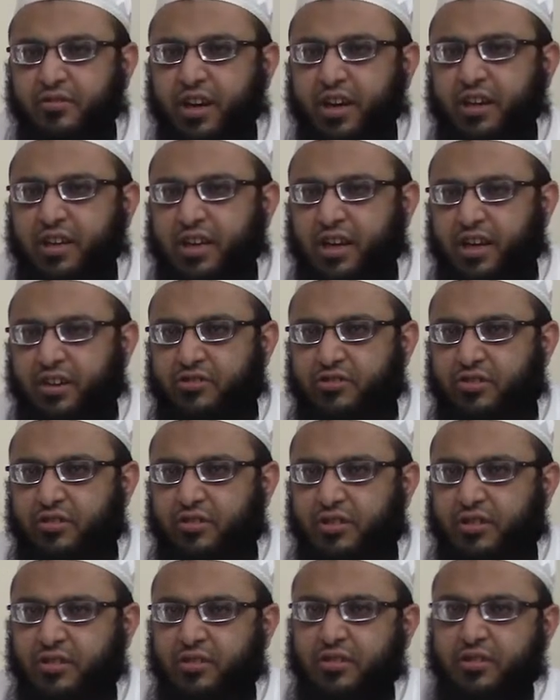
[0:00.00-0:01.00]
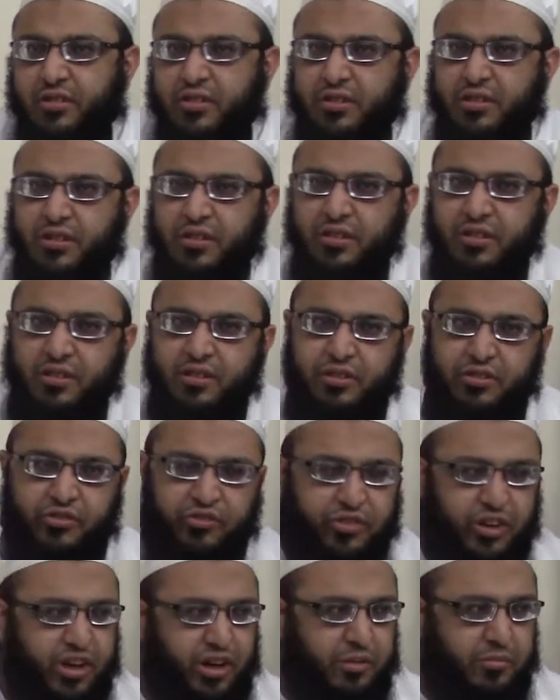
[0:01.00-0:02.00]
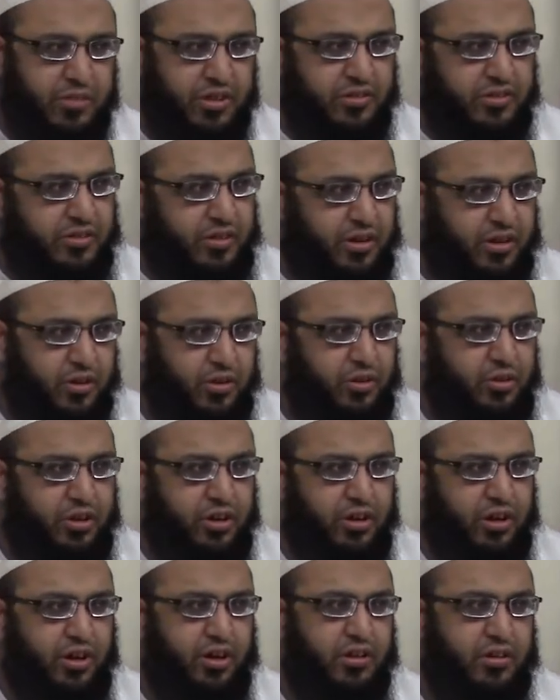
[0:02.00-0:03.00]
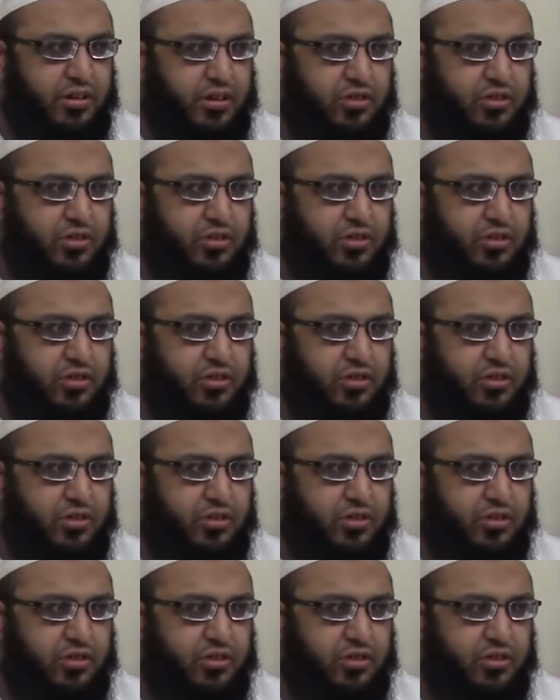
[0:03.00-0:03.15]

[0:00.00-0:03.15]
radiation and disfigurements that are going on.